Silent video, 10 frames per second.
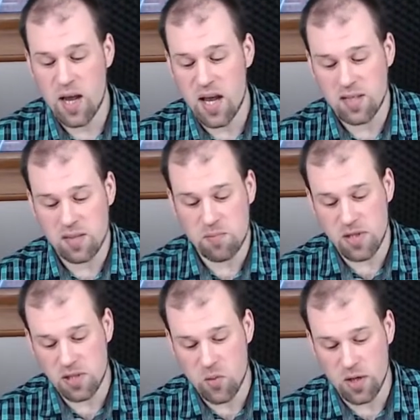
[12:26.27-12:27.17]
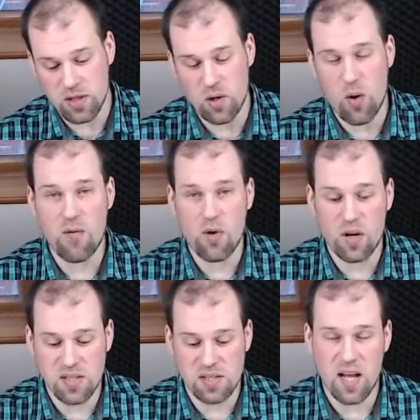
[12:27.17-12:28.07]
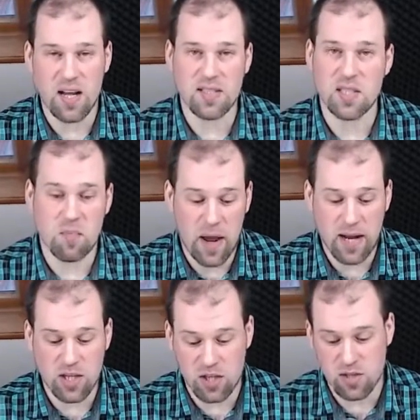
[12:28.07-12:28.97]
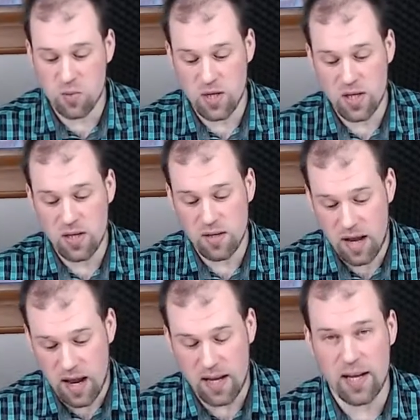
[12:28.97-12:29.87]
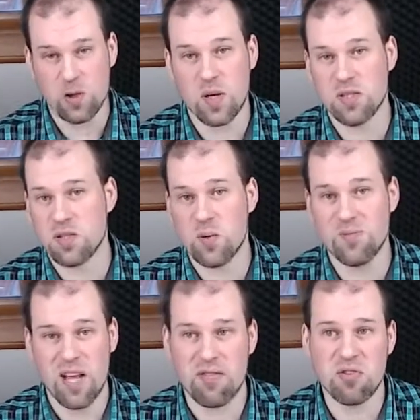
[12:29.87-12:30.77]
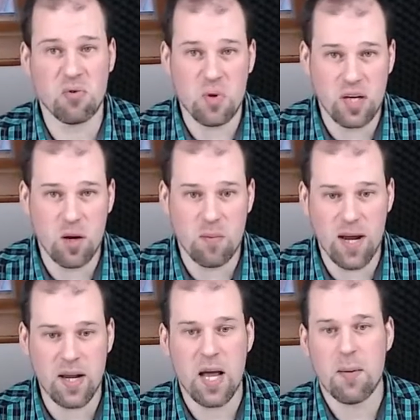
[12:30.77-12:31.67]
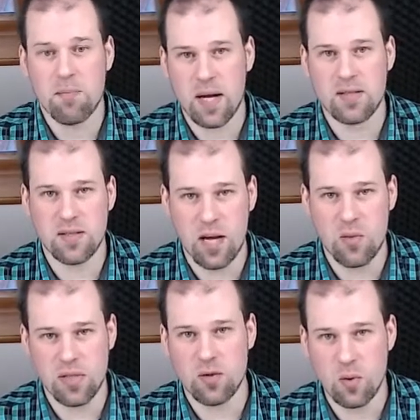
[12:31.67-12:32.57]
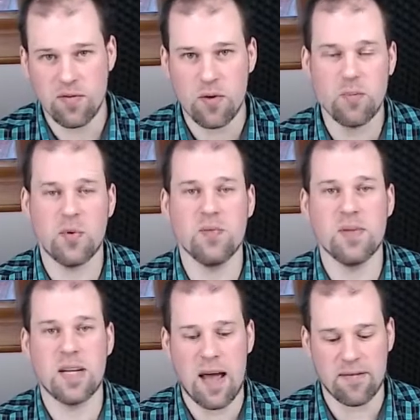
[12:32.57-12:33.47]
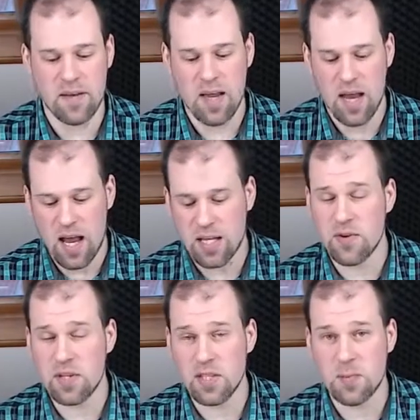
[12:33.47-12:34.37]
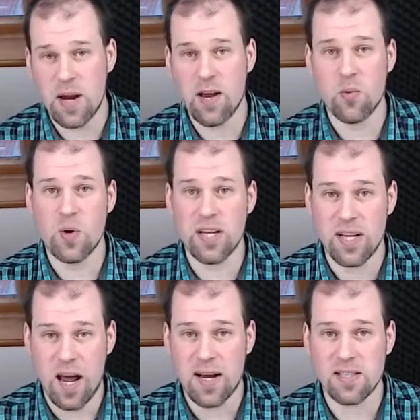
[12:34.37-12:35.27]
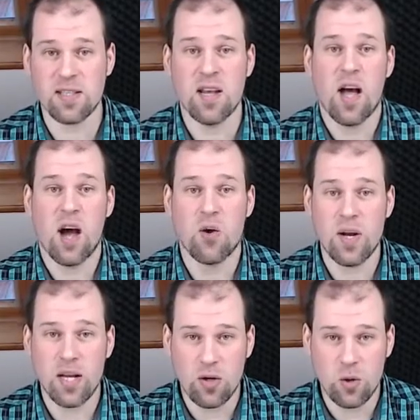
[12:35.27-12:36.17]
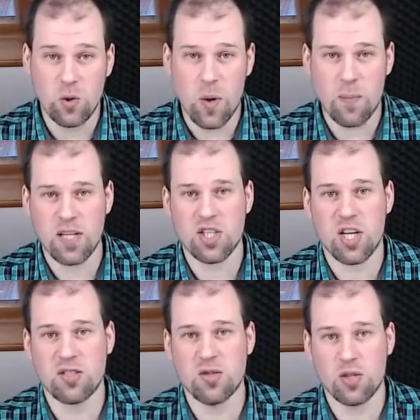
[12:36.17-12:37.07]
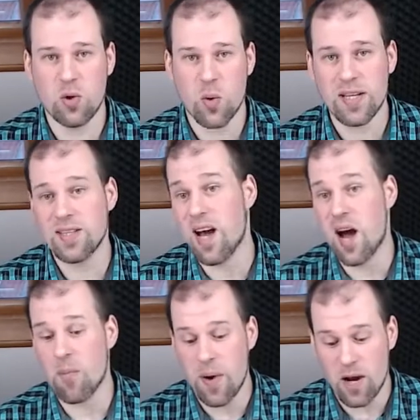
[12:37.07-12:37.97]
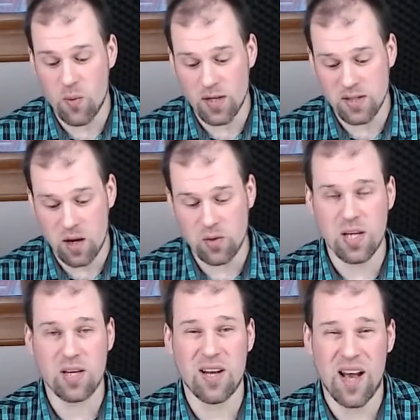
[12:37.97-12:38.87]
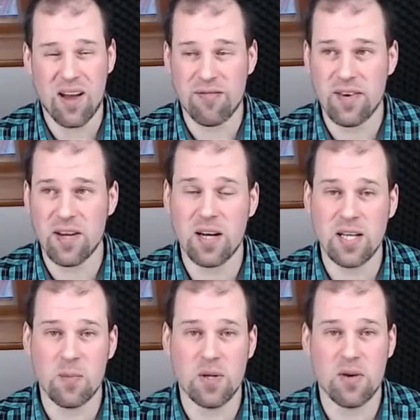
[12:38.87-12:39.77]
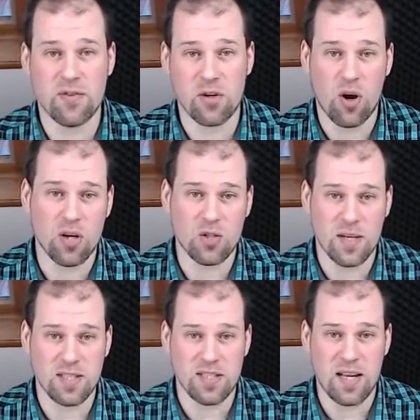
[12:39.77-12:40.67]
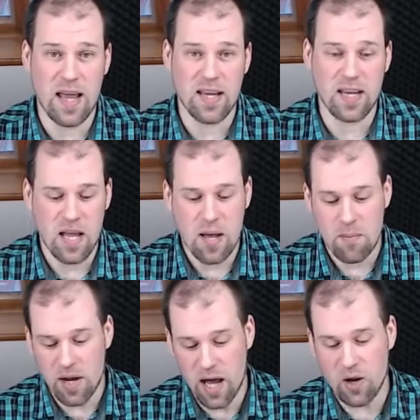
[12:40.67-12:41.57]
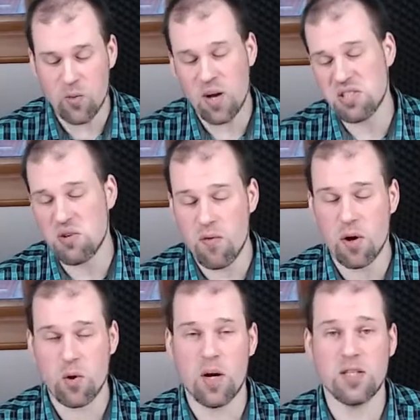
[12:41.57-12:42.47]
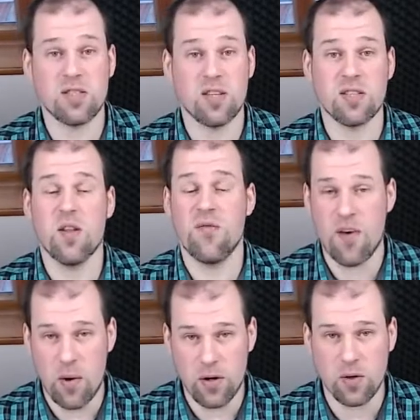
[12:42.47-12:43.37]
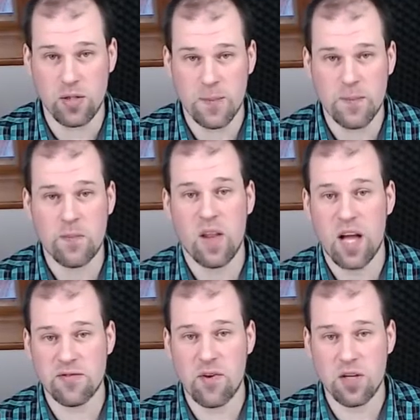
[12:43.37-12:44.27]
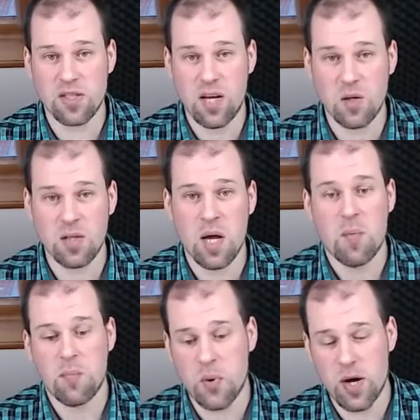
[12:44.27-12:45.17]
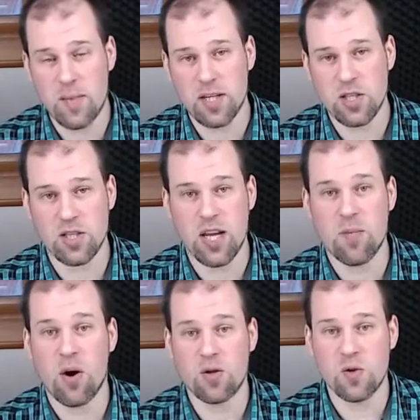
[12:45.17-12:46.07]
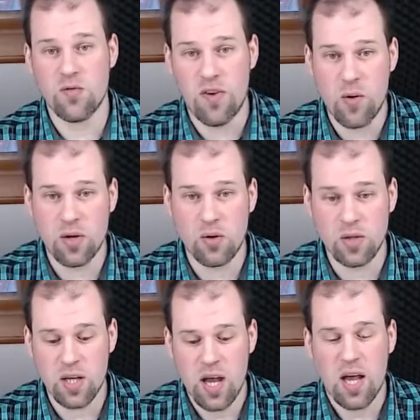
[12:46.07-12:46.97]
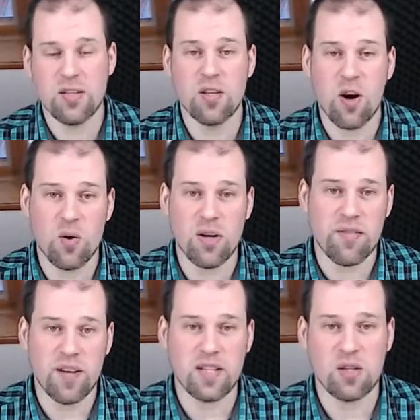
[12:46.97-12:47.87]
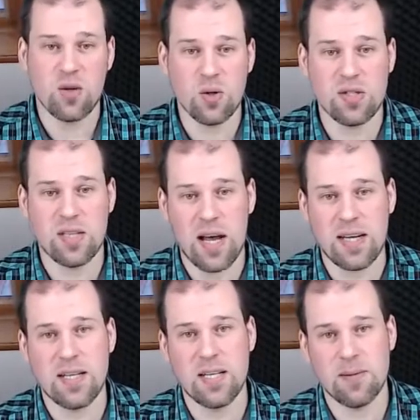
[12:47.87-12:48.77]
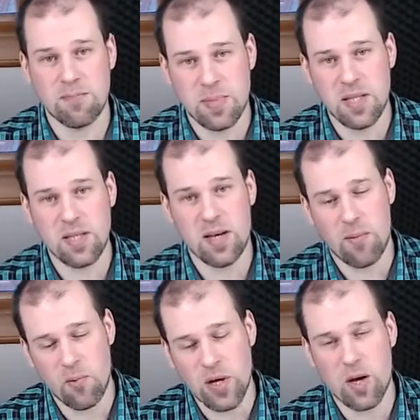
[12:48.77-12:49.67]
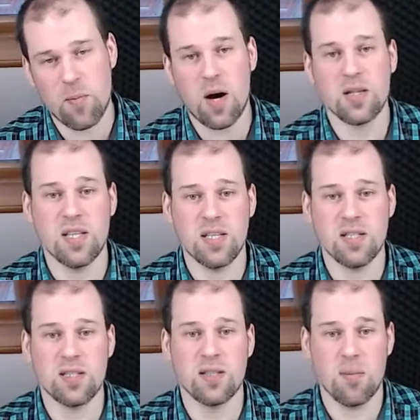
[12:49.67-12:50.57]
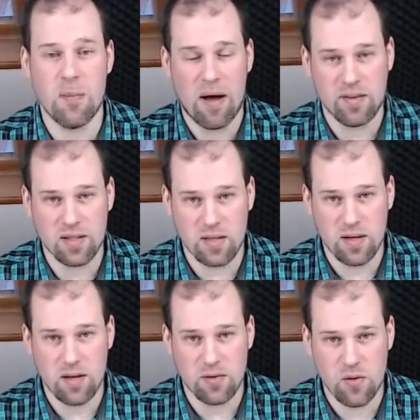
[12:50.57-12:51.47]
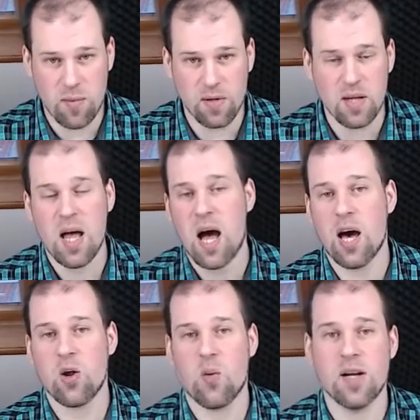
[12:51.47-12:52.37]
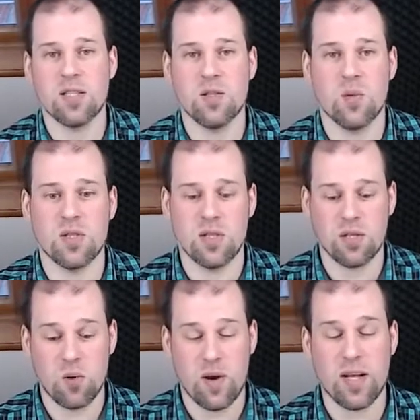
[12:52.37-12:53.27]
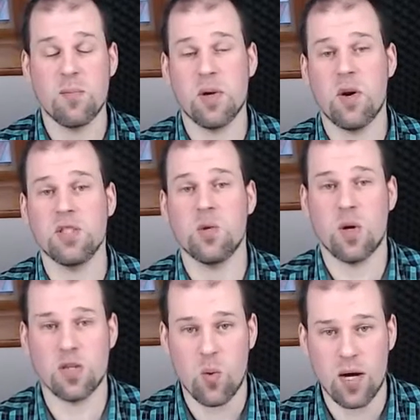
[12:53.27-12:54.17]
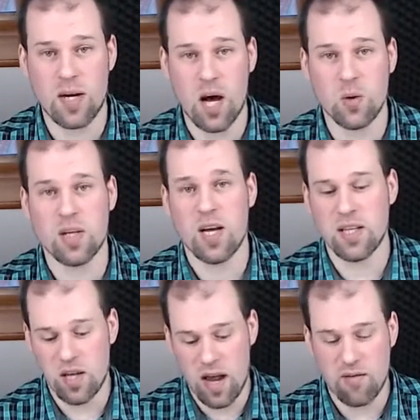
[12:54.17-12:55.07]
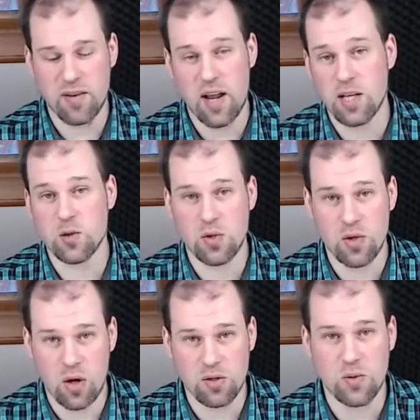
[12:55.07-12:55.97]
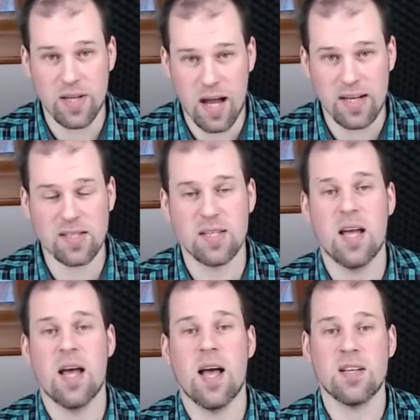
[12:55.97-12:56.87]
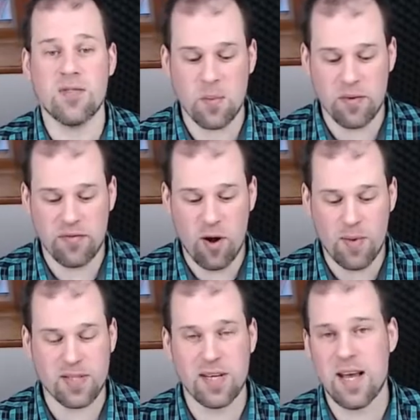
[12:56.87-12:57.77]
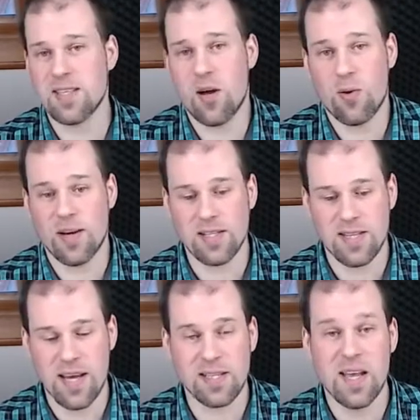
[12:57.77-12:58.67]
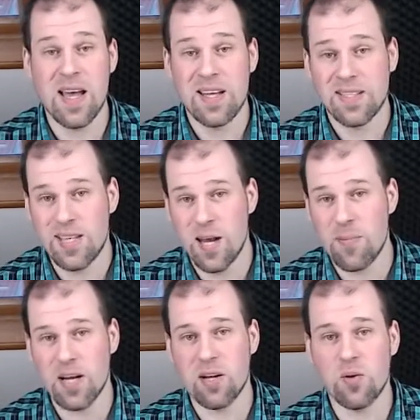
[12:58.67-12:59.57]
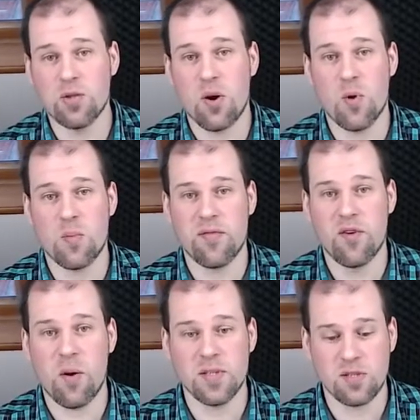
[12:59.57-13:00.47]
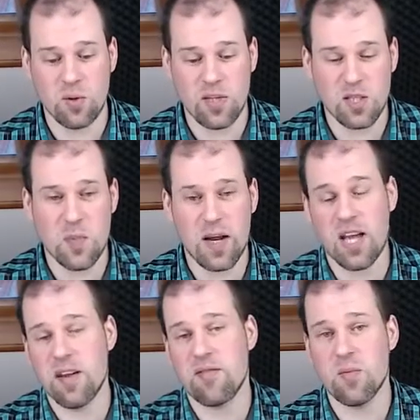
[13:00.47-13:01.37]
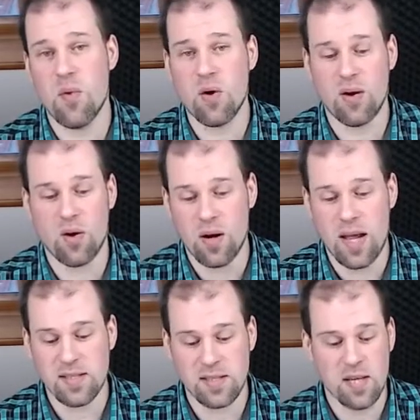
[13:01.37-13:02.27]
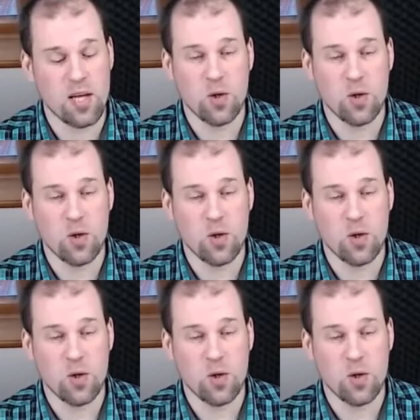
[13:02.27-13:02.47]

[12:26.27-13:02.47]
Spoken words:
And the build quality overall is nice and the package is a really elegant one, so nothing to really complain, but there is room for improvement left. As for the display, really nice, a really good one, but just not great. There are better ones out there. I think a little bit of the contrast is lacking, but otherwise the overall qualities are still very good. As for the sound, pretty much the same, also very good, and the only thing that could slightly be a weaker part is the muffled treble. Otherwise it was still great because it was quite loud and everything else was also nice. As for the performance, as I already said it, typical Ultrabook performance. Don't expect anything more or less.